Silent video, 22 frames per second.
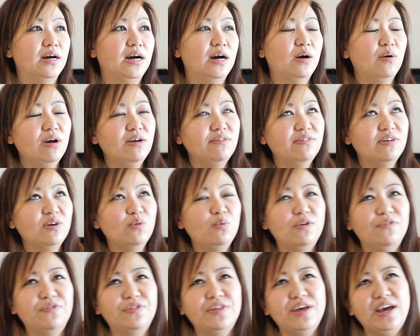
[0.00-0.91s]
However,
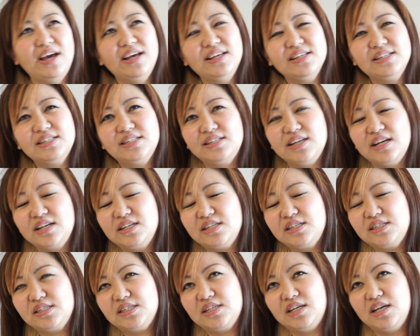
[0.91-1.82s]
with the
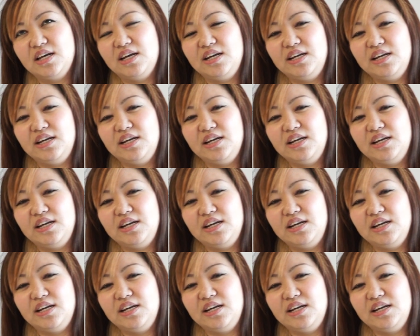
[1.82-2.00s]
S6,